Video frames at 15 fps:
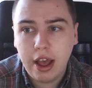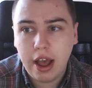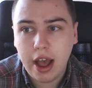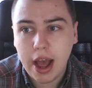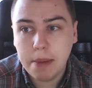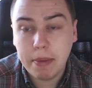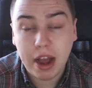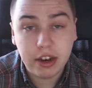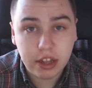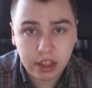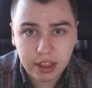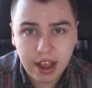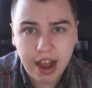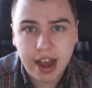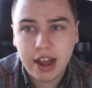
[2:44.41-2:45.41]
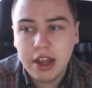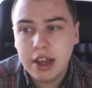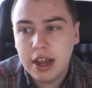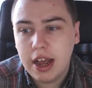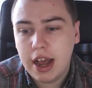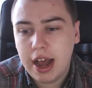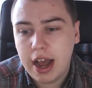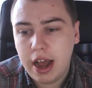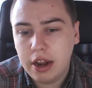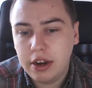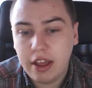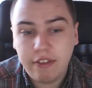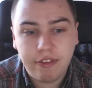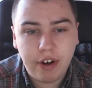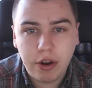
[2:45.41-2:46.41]
I did that, and
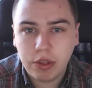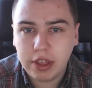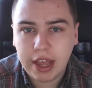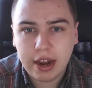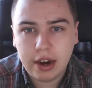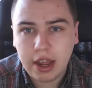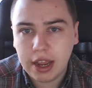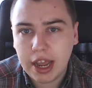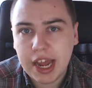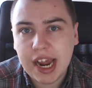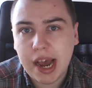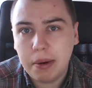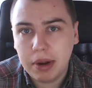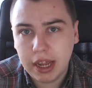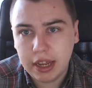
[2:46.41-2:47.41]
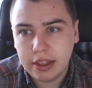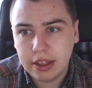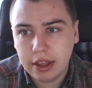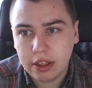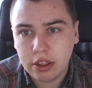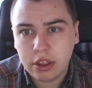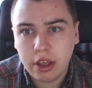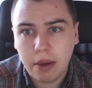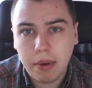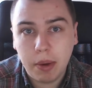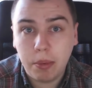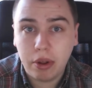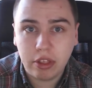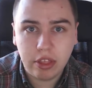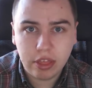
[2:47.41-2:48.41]
it froze again like an hour later. So it
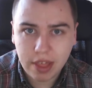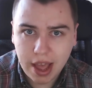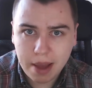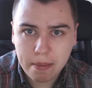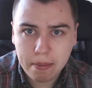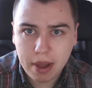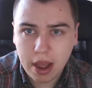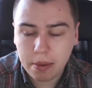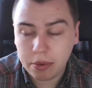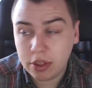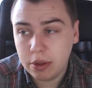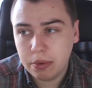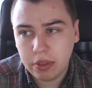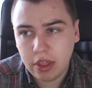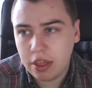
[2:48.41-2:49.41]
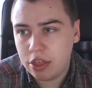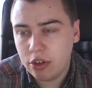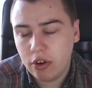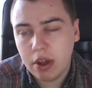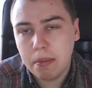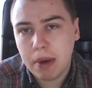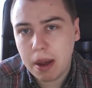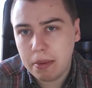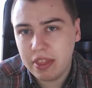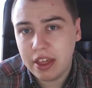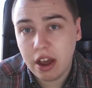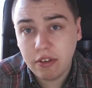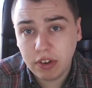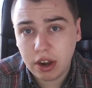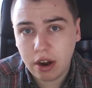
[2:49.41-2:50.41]
wasn't them, because they thought it might be the
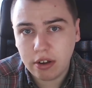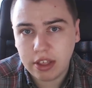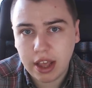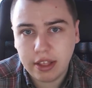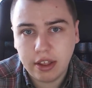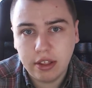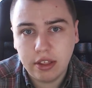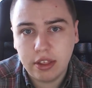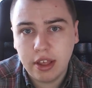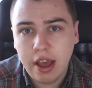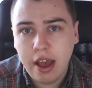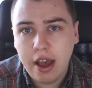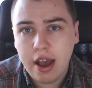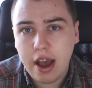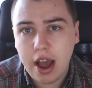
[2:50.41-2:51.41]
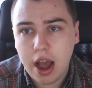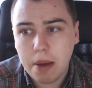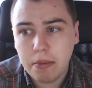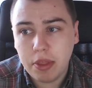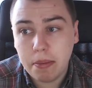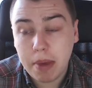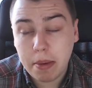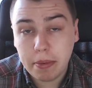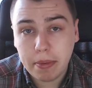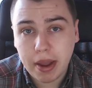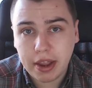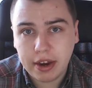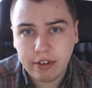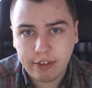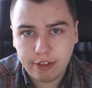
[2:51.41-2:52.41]
overclock settings that may be
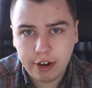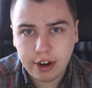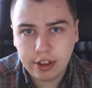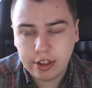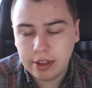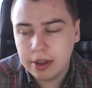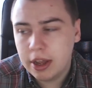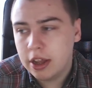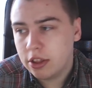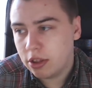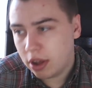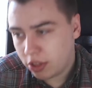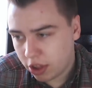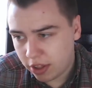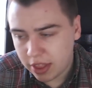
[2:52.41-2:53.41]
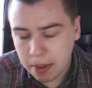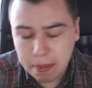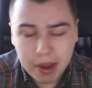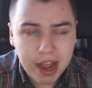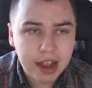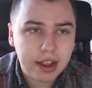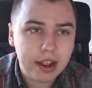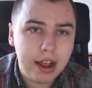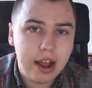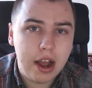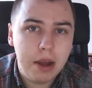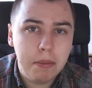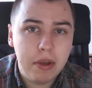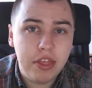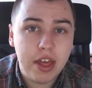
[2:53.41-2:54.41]
making it freeze. So I turned them back.
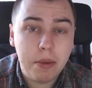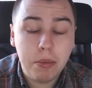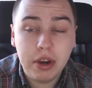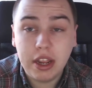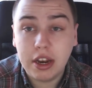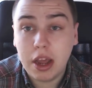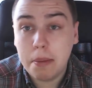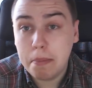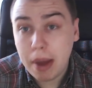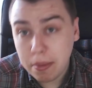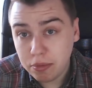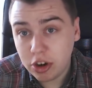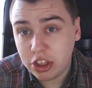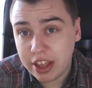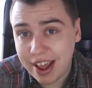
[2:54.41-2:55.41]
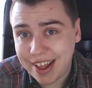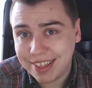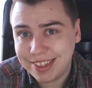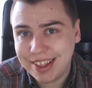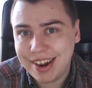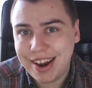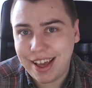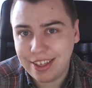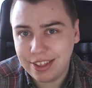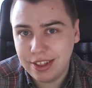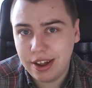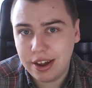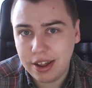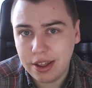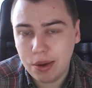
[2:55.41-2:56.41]
Then we did a memory test last
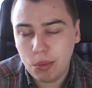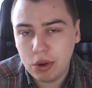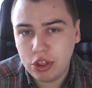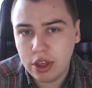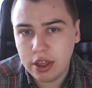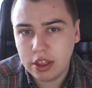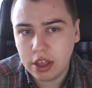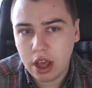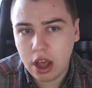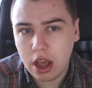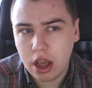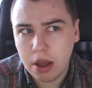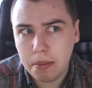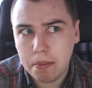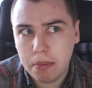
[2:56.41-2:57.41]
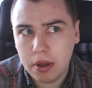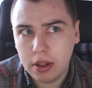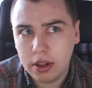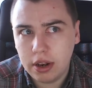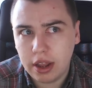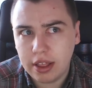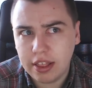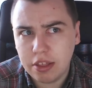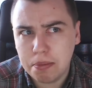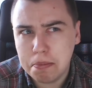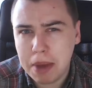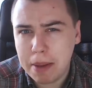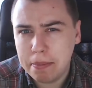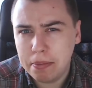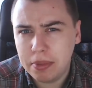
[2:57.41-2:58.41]
night, which is like this
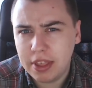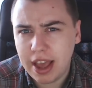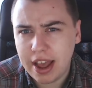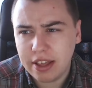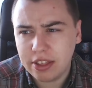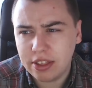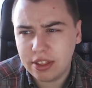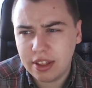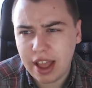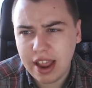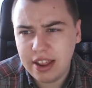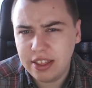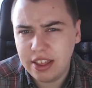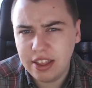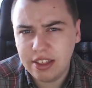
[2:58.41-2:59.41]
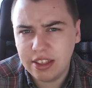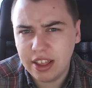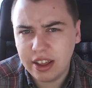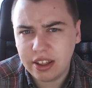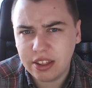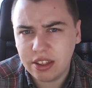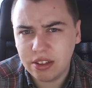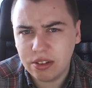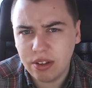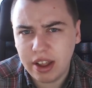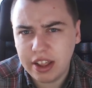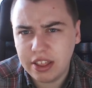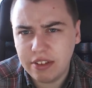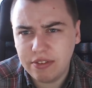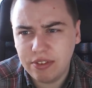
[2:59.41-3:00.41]
mem test 86 or
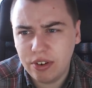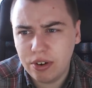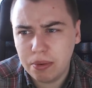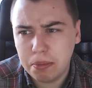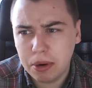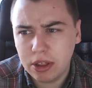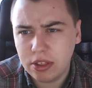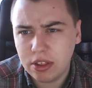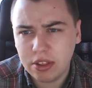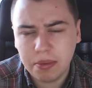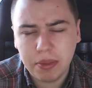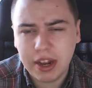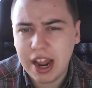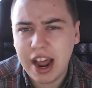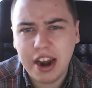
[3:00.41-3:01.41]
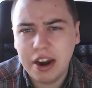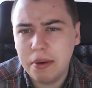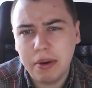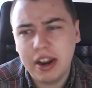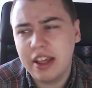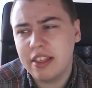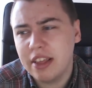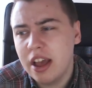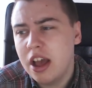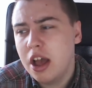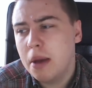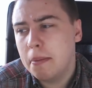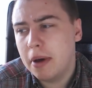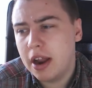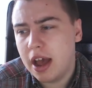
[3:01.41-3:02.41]
84 plus or something. I don't know what it is,
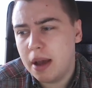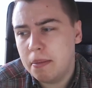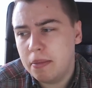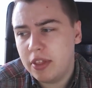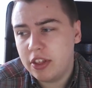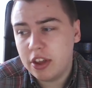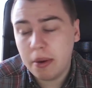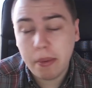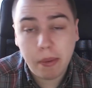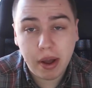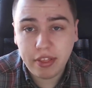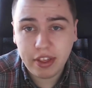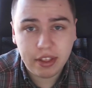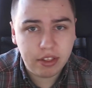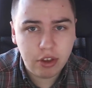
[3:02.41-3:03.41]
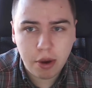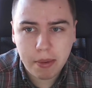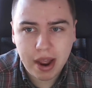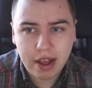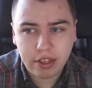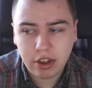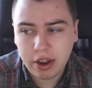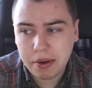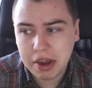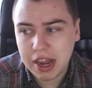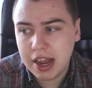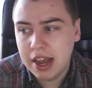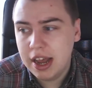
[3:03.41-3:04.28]
but they told me how to do it.